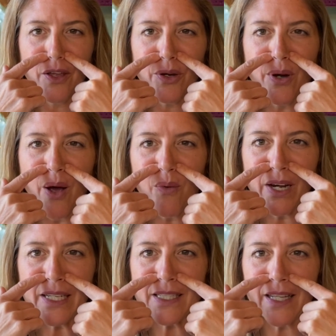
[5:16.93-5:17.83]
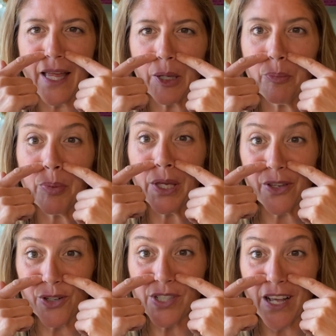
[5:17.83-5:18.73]
You're not wanting to like beat
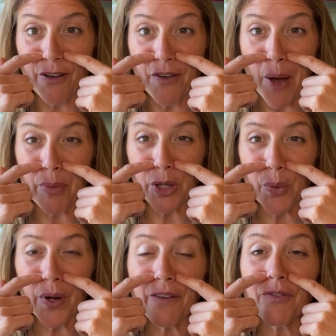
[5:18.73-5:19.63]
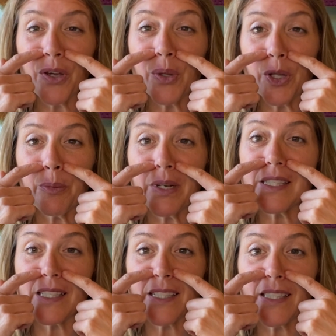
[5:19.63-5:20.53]
yourself up, but you want to feel a little bit of
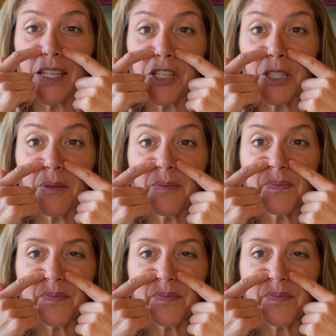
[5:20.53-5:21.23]
sensation.